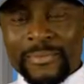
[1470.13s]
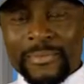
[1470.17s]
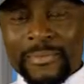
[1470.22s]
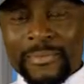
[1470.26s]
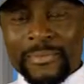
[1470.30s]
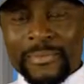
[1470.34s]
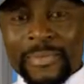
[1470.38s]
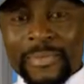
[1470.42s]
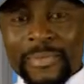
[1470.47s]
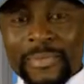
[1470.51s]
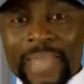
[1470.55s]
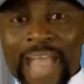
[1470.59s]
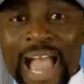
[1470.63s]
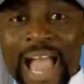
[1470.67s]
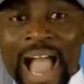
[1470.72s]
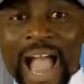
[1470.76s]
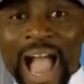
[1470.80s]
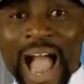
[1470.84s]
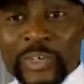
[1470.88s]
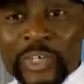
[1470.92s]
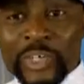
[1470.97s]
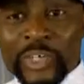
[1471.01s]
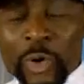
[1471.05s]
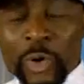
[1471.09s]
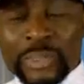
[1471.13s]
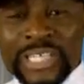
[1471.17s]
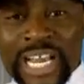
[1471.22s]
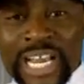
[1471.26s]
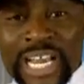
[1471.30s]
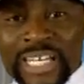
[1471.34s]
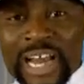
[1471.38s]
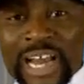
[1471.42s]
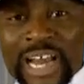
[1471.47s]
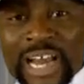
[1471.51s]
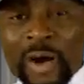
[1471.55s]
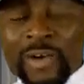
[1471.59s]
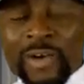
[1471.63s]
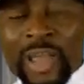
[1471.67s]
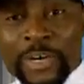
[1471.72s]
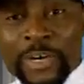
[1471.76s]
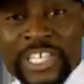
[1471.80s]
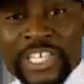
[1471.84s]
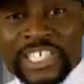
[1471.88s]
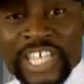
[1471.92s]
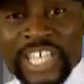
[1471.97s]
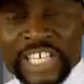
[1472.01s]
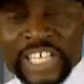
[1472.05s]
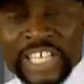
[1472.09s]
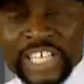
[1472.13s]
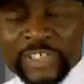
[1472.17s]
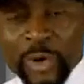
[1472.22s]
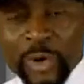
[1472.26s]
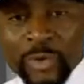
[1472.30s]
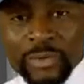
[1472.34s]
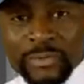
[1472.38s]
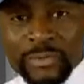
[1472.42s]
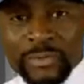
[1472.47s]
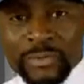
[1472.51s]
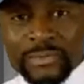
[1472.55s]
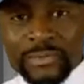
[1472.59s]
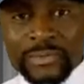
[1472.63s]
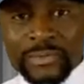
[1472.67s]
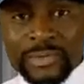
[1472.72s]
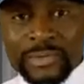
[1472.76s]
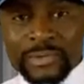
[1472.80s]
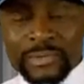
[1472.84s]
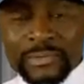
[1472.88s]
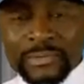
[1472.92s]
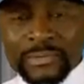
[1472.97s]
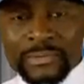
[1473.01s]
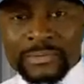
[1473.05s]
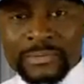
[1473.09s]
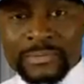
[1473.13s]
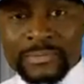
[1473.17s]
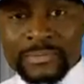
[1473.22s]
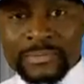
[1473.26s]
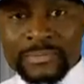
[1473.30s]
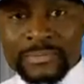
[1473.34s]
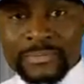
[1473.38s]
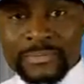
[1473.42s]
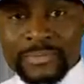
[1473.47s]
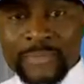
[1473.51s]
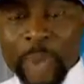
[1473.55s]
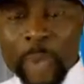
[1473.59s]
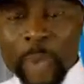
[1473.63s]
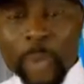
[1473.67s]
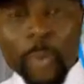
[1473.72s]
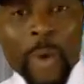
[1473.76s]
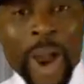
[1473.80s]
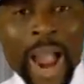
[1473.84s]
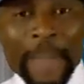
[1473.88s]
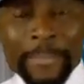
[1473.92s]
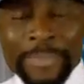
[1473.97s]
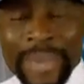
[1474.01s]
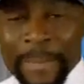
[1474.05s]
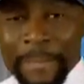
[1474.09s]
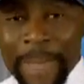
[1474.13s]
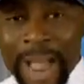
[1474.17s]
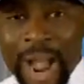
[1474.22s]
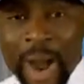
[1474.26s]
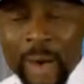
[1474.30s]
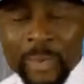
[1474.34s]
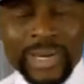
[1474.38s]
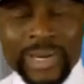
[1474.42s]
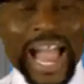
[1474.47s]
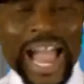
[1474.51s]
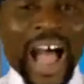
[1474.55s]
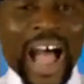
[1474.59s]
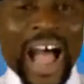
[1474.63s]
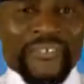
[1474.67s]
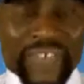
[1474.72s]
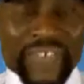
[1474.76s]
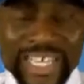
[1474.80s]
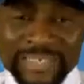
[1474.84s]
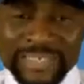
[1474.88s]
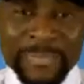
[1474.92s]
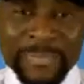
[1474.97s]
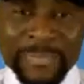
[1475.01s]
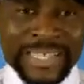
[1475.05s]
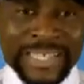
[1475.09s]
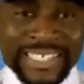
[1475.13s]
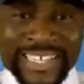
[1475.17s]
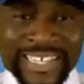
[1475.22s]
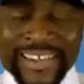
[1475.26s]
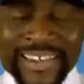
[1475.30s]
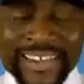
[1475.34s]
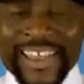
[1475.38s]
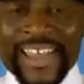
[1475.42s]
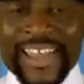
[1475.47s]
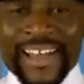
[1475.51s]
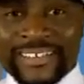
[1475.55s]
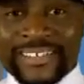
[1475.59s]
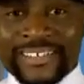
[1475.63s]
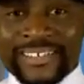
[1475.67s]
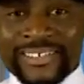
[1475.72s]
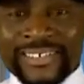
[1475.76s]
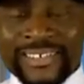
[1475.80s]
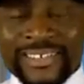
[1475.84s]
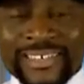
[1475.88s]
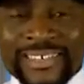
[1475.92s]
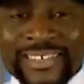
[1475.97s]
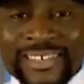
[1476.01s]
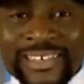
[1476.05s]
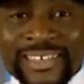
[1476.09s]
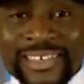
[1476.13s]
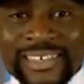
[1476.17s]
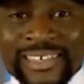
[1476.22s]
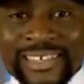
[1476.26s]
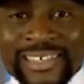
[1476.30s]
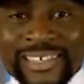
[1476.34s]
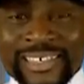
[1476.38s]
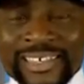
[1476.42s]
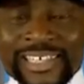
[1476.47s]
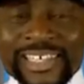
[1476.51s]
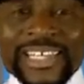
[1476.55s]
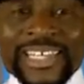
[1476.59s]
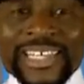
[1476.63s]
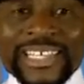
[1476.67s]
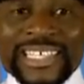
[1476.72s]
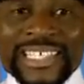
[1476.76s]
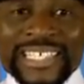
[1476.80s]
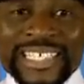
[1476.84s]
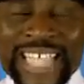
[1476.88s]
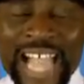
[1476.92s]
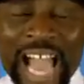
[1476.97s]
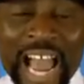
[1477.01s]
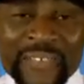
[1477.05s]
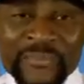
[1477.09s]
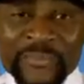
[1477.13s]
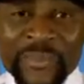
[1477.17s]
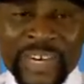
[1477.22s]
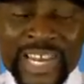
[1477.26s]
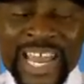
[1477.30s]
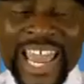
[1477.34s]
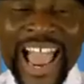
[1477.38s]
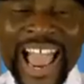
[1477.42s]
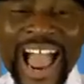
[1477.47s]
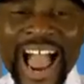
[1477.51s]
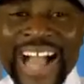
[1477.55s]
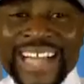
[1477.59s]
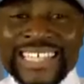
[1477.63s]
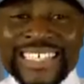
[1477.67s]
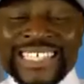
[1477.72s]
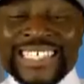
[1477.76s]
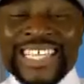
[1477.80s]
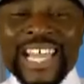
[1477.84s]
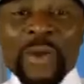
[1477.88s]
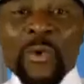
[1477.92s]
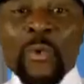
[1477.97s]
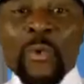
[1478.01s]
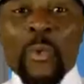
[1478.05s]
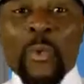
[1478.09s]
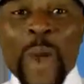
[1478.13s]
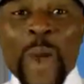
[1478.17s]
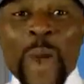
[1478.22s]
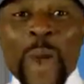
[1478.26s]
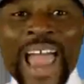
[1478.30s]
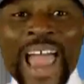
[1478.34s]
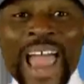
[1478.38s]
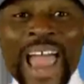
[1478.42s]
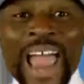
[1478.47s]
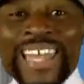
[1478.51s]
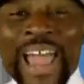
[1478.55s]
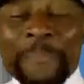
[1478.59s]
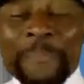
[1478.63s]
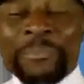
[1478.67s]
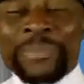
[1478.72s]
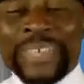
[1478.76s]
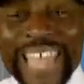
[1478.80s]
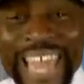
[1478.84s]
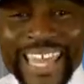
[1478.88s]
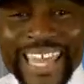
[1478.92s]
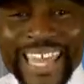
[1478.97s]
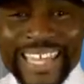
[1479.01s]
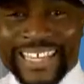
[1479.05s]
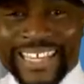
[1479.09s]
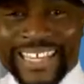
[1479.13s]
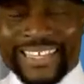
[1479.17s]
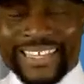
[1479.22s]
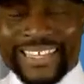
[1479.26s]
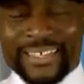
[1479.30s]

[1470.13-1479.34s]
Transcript: Ivo the go take down a police station, wipe them out, harvest materials, stand for the ask and say, where them they?